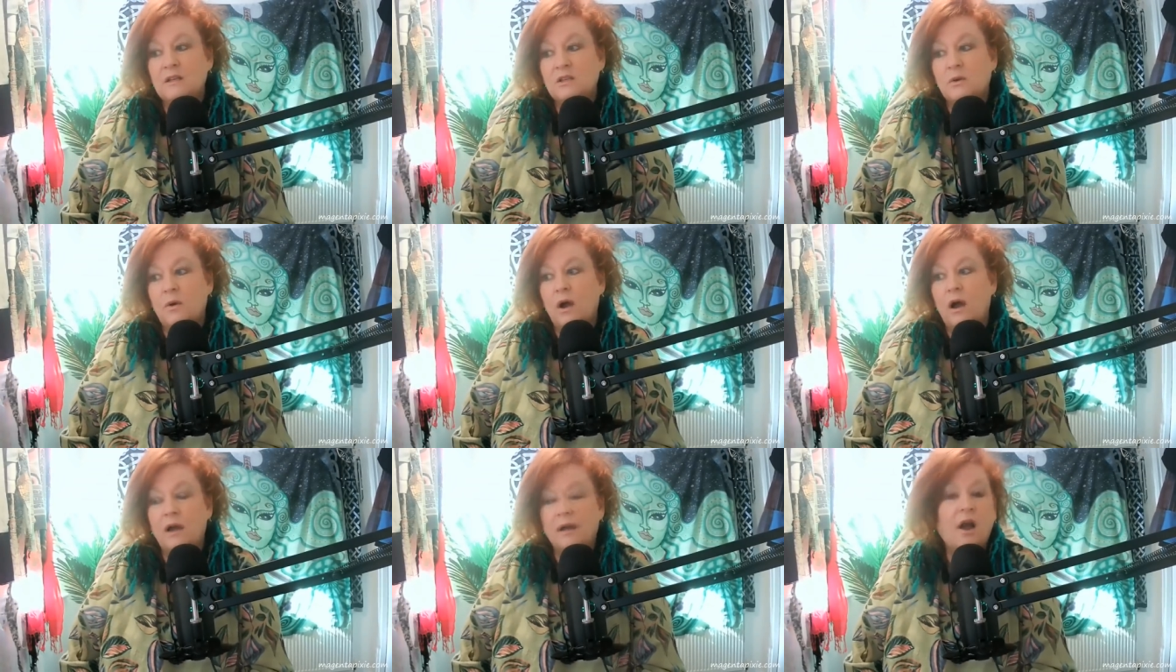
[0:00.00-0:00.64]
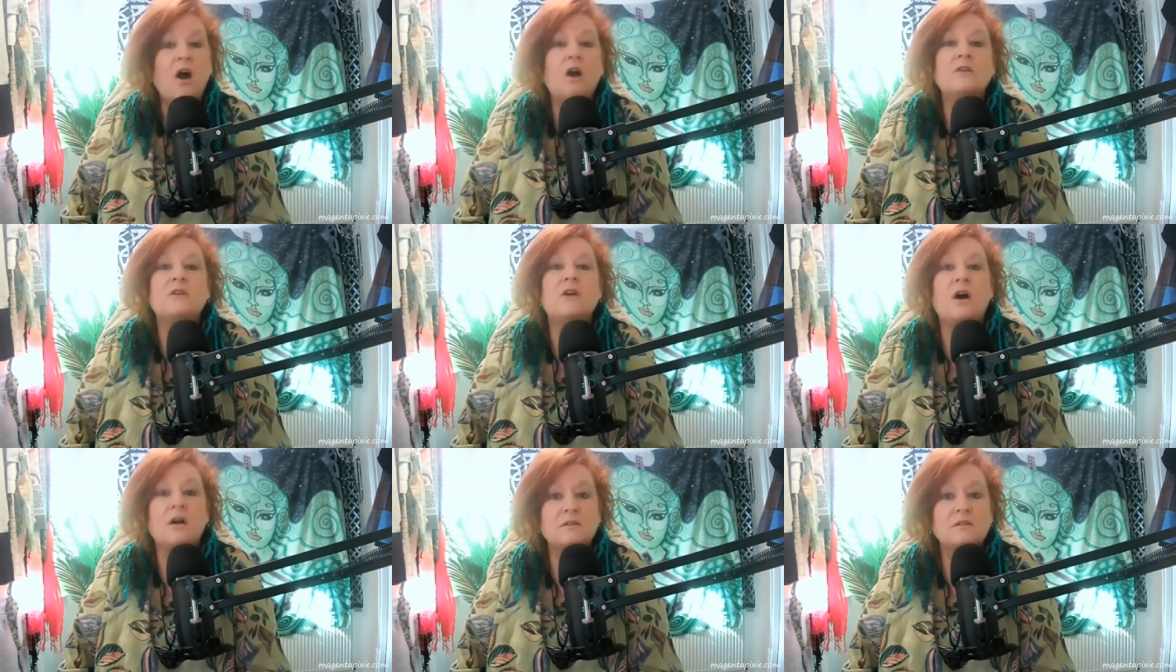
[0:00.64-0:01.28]
So I can't
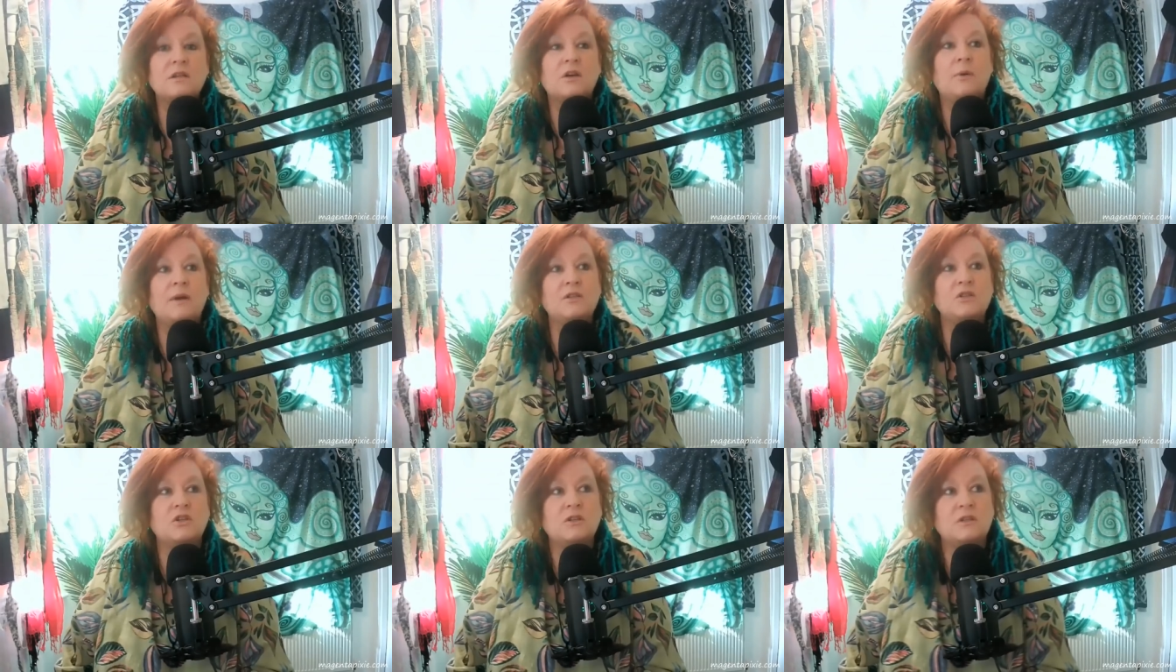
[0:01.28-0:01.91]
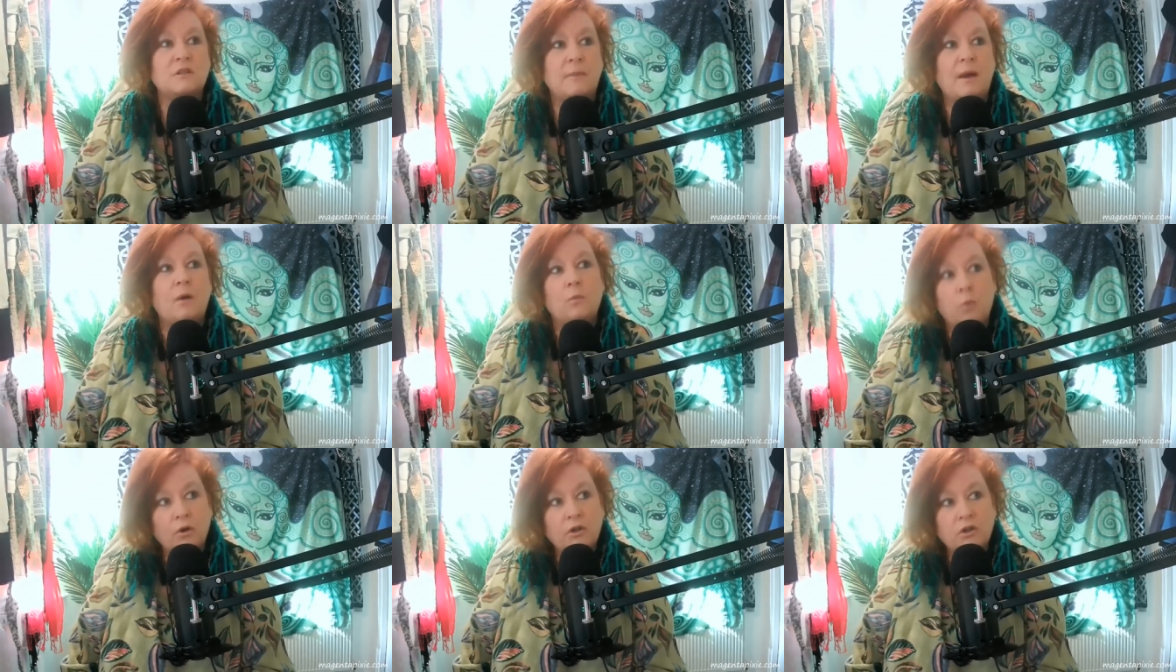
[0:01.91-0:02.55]
answer questions
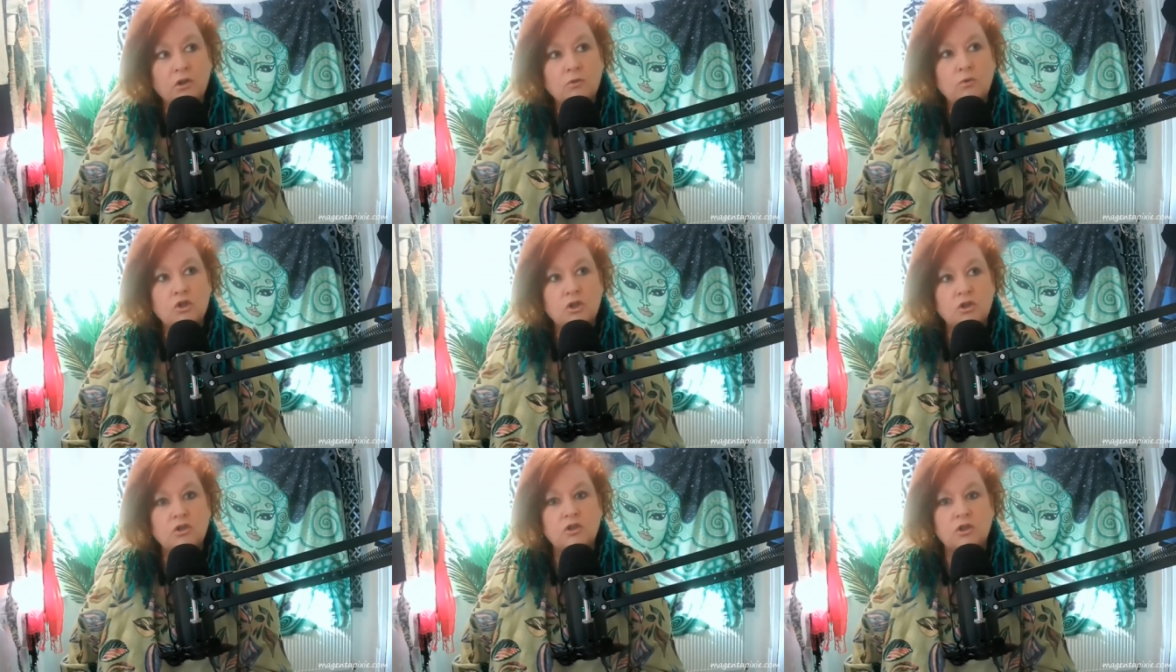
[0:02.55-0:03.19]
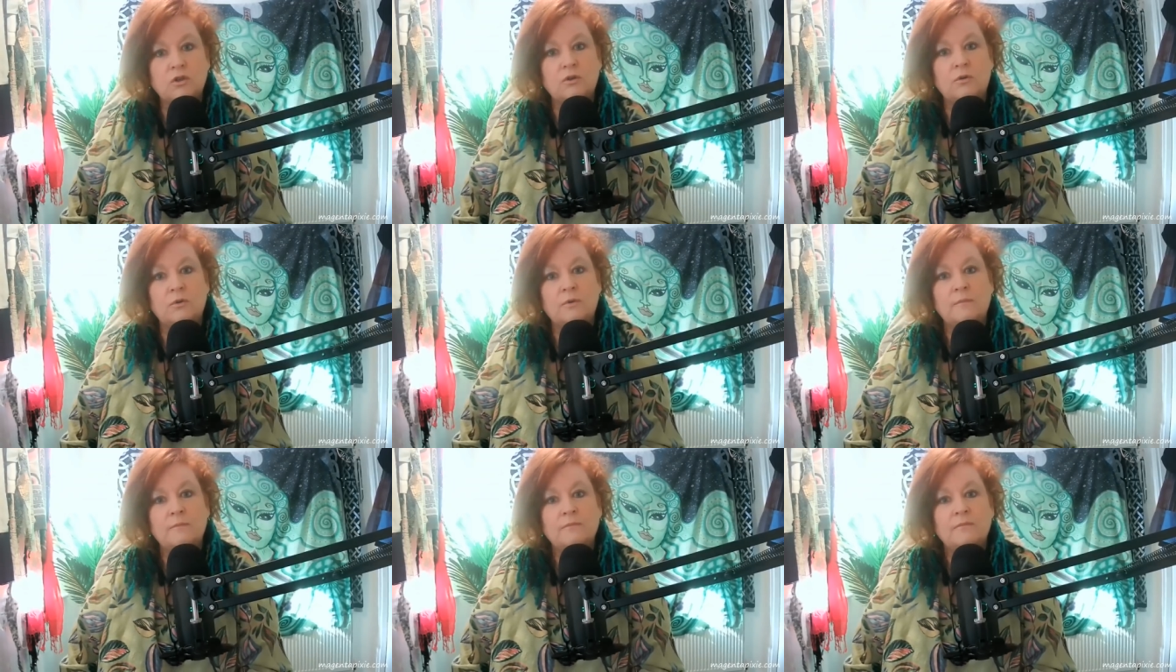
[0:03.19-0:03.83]
about what you should do